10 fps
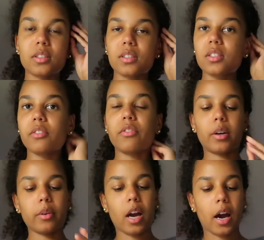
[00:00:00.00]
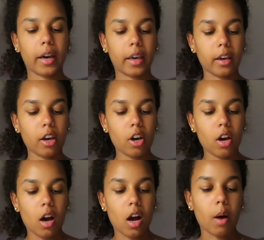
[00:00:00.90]
this is a very high
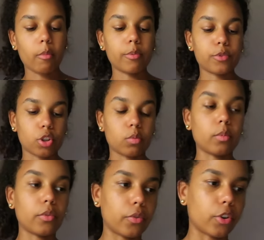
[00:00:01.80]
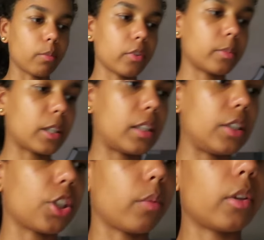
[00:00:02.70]
absorbable form of
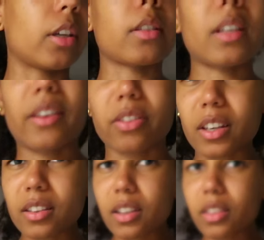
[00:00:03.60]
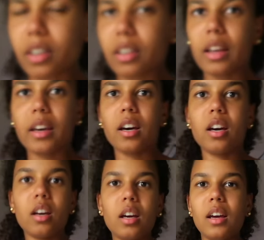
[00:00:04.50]
magnesium, because I think that there are like
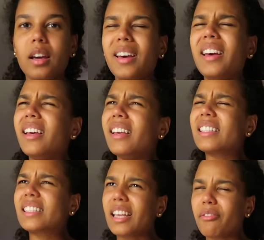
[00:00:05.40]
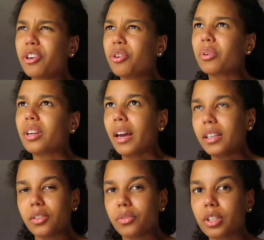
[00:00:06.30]
7 or
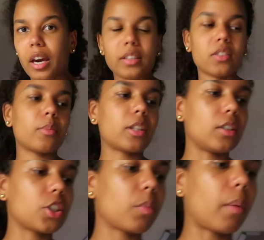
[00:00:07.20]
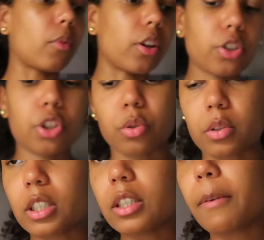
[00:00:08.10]
9 different kinds of magnesium. I'm not sure,